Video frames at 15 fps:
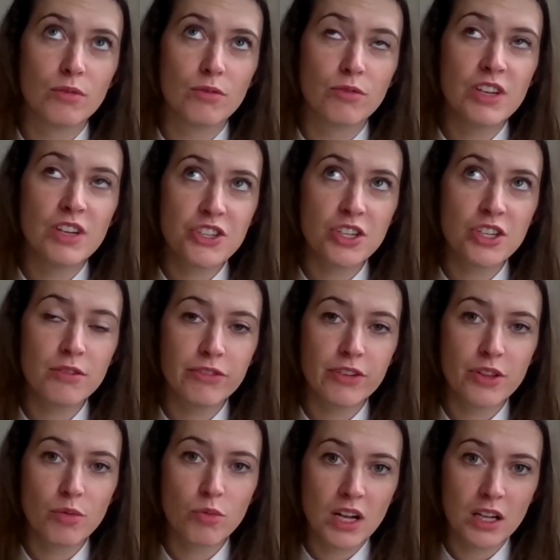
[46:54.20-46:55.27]
vision
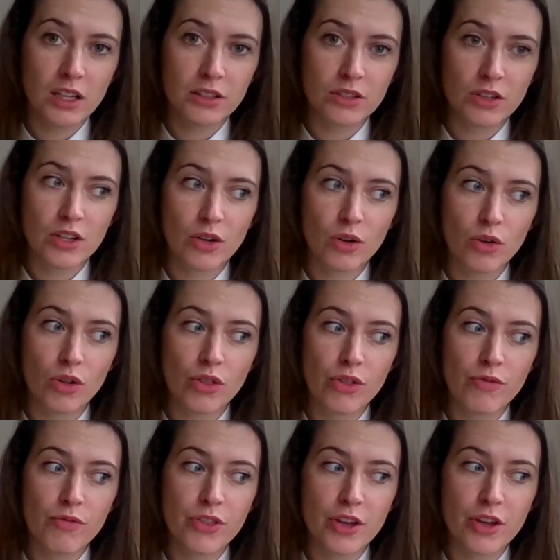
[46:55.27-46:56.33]
for the world, or
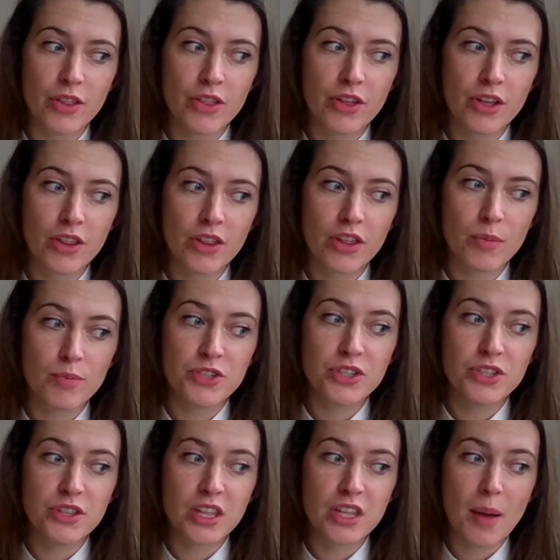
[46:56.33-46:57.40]

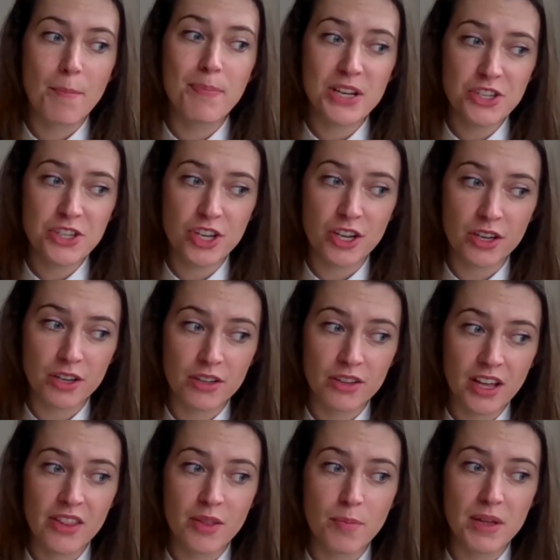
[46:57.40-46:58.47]
the ambition
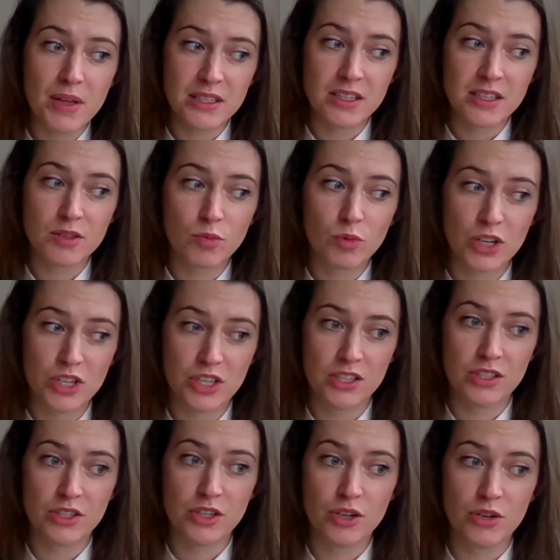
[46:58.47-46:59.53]
that the business
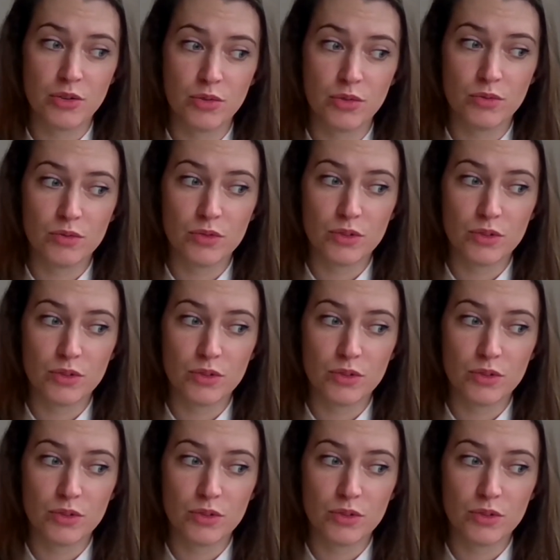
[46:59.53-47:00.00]
wishes to